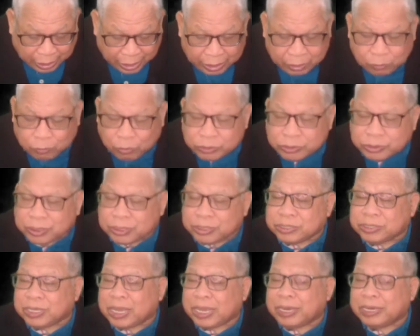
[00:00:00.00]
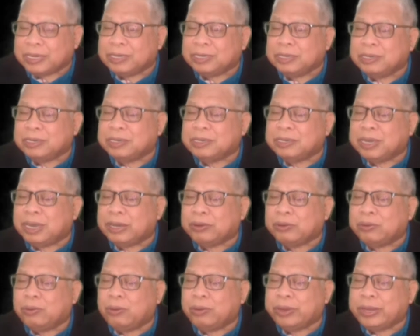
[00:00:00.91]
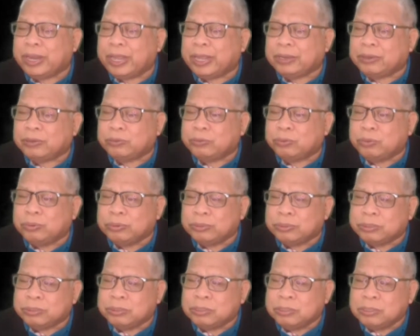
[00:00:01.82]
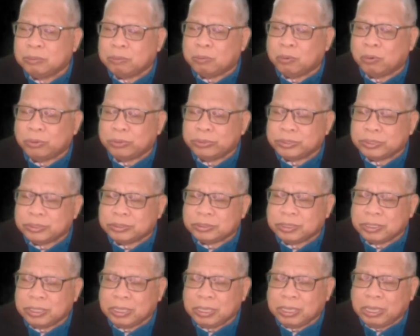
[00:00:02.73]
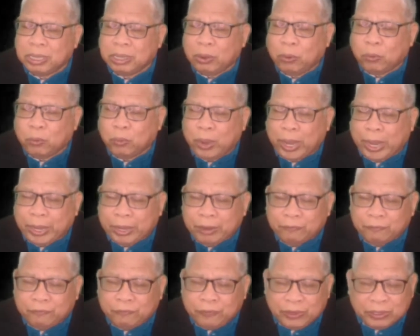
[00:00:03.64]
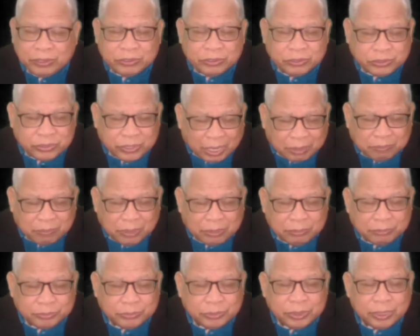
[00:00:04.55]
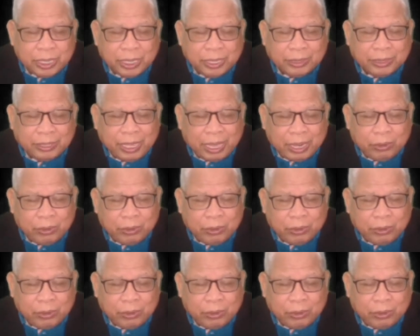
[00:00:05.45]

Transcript: And that was the sign that God had told Moses, where the fish jump up,